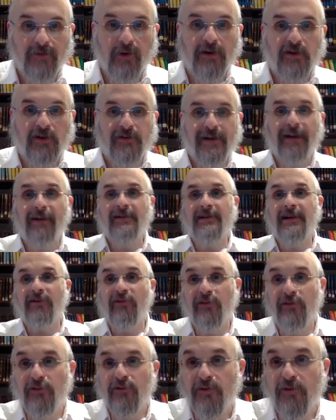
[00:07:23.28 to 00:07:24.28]
Okay, so now let's get
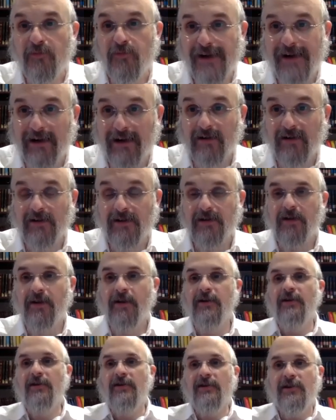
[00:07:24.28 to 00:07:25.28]
to the practice.
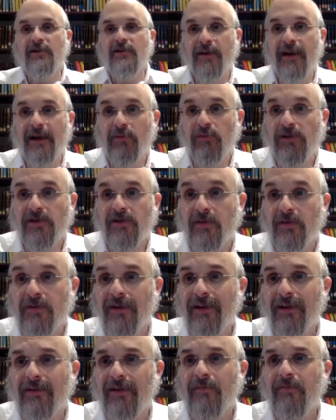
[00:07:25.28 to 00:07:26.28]
So again, we'll start with
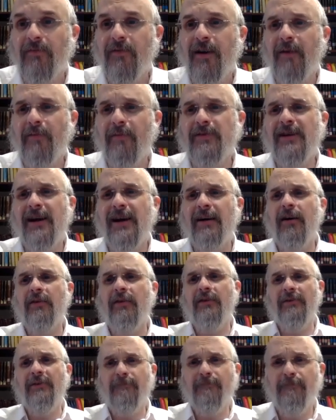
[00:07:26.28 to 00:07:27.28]
the Alter Rebbe's
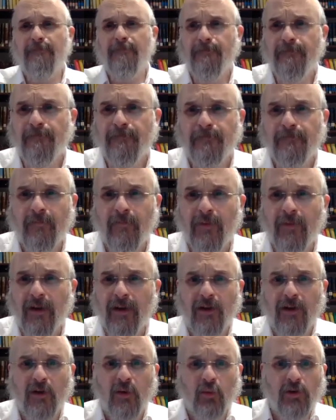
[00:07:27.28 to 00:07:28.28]
Haggadah,
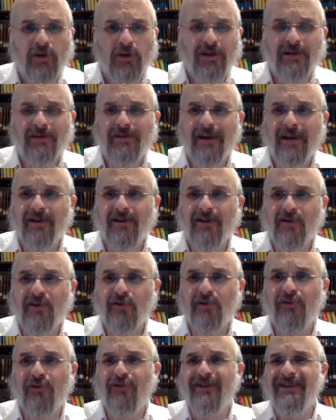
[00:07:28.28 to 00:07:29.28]
which is going to take us
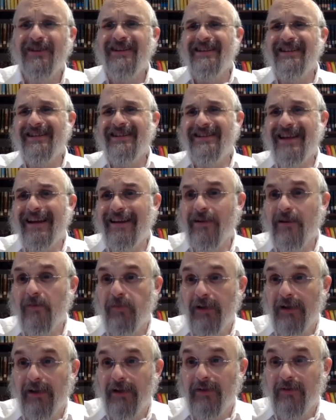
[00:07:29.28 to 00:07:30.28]
through setting the
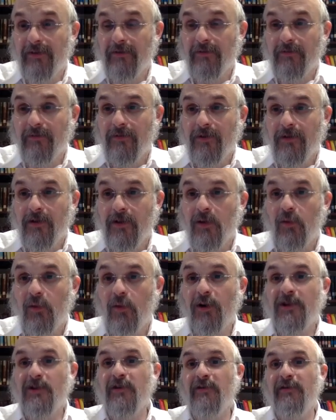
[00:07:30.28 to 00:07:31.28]
plate.
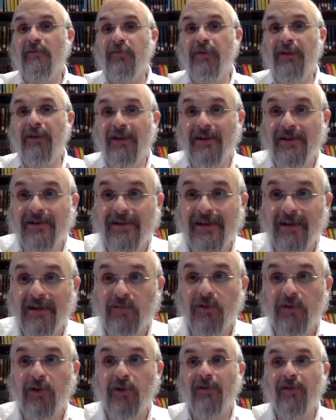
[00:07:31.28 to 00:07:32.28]
Once you have a plate set,
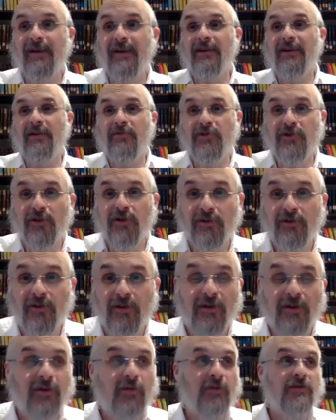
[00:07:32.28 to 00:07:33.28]
we'll go to the Alter Rebbe's Shulchan
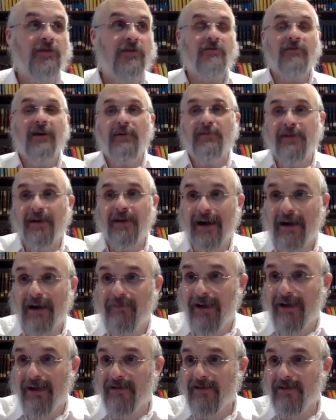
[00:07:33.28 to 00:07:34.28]
Aruch, which describes the
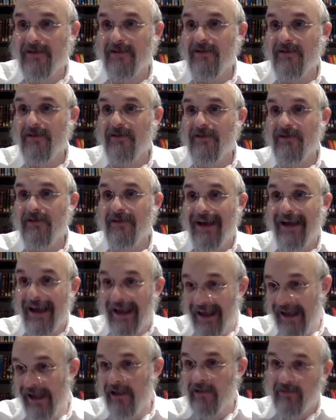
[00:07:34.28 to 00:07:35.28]
karpas
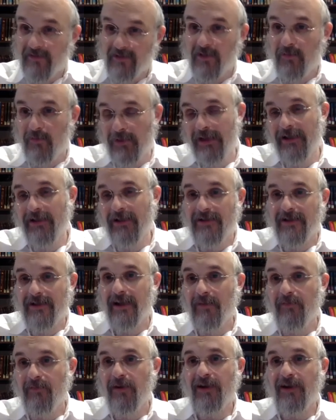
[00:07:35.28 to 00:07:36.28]
and the plate
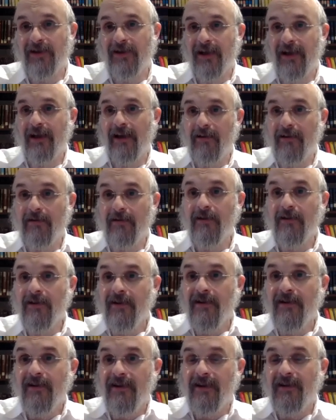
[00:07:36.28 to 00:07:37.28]
set, because again,
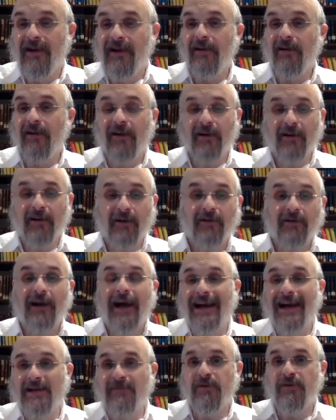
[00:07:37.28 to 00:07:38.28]
in halacha,
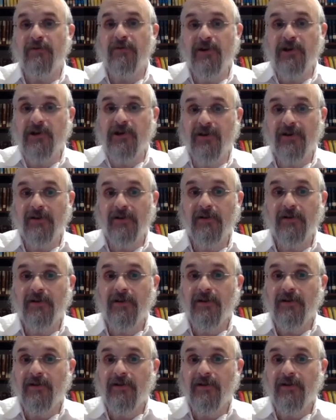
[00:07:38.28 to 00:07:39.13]
as per the Mishnah,